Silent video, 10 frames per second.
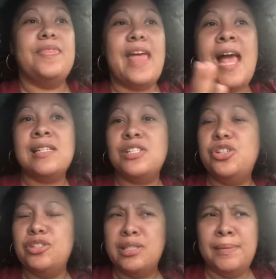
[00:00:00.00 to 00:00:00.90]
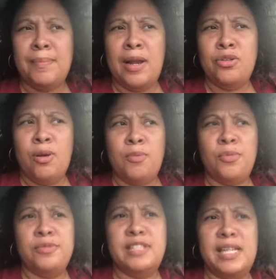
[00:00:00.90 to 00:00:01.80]
That's usually my normal
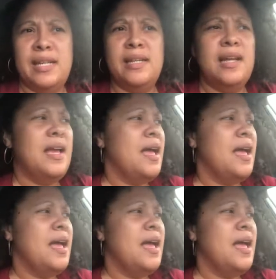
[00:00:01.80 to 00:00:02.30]
routine.